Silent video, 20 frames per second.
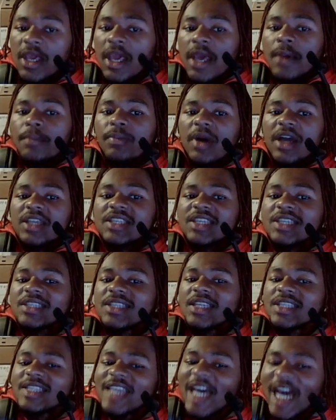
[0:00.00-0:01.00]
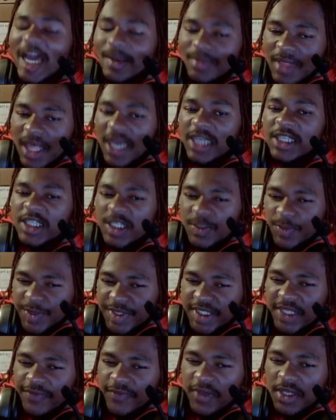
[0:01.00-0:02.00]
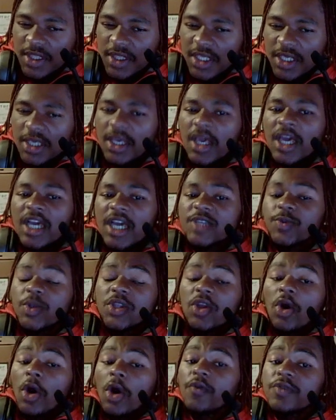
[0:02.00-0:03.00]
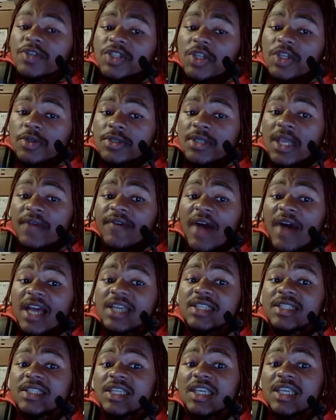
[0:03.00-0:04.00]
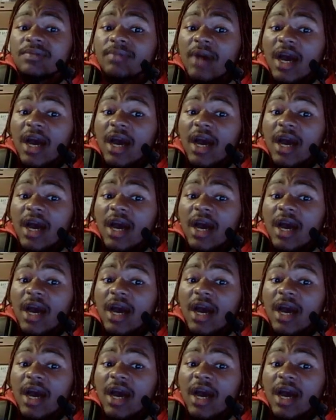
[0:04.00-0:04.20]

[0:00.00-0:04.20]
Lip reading: But just the timeline specifically, because with the oversoul stuff, I could see